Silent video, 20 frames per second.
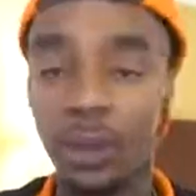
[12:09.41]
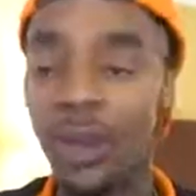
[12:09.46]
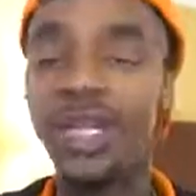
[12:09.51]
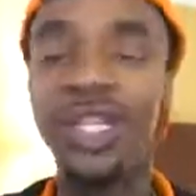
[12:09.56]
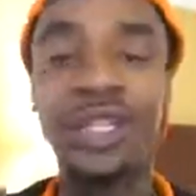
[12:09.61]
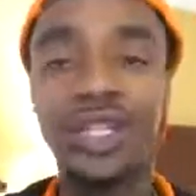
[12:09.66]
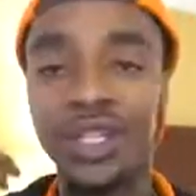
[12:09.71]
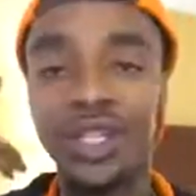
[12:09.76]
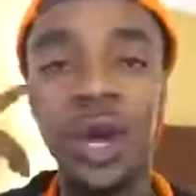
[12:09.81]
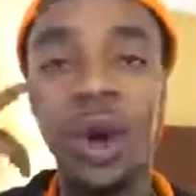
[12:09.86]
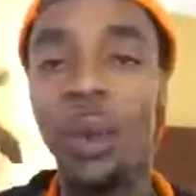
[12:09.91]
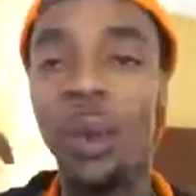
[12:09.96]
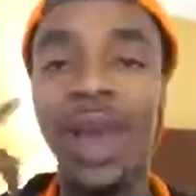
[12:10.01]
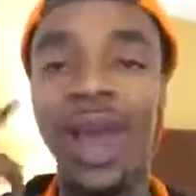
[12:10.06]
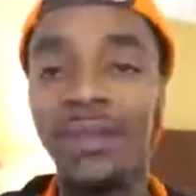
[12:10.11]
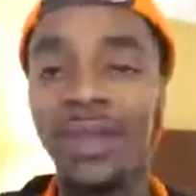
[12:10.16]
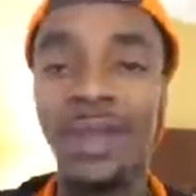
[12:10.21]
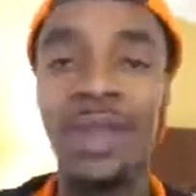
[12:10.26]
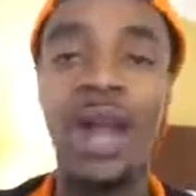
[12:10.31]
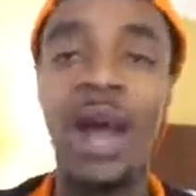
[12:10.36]
We just know we
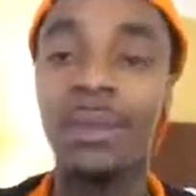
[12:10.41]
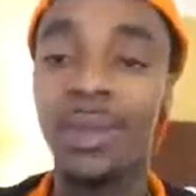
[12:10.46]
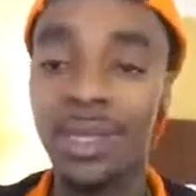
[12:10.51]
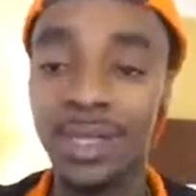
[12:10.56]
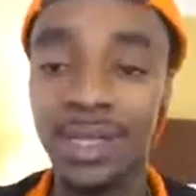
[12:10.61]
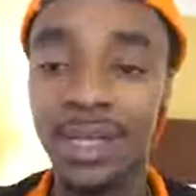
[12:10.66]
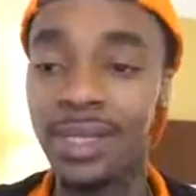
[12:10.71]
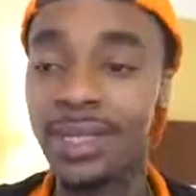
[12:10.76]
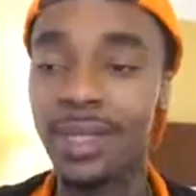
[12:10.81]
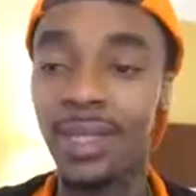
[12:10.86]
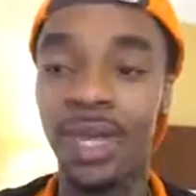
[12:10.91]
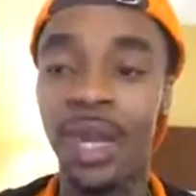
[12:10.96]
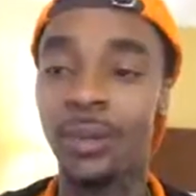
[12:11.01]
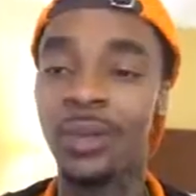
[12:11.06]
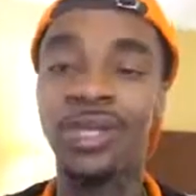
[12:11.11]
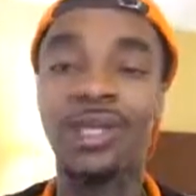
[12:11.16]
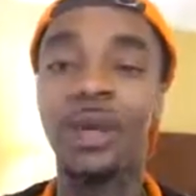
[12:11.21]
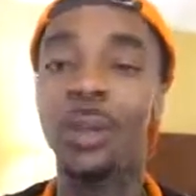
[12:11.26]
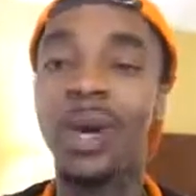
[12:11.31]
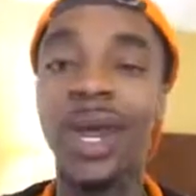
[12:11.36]
have the common sense. So like
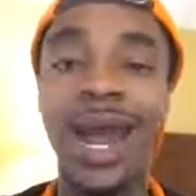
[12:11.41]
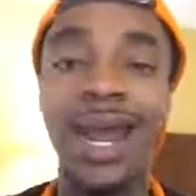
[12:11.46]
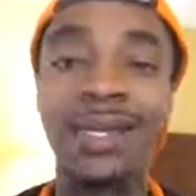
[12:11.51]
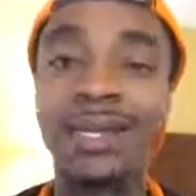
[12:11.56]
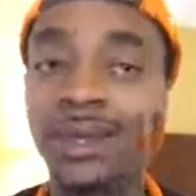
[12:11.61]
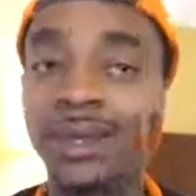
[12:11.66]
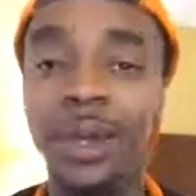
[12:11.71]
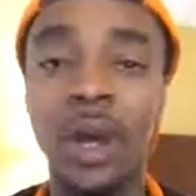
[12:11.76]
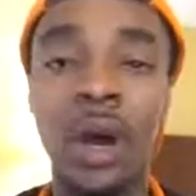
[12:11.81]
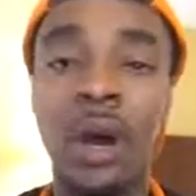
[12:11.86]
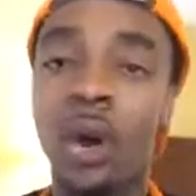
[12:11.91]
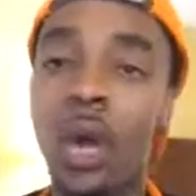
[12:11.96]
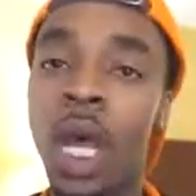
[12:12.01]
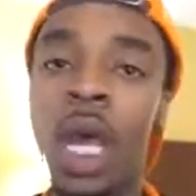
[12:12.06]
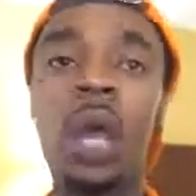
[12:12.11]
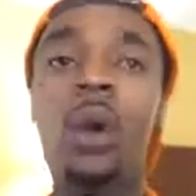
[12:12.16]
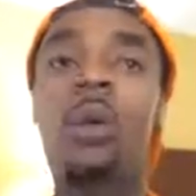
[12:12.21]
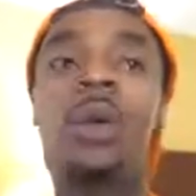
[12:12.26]
when someone has to go,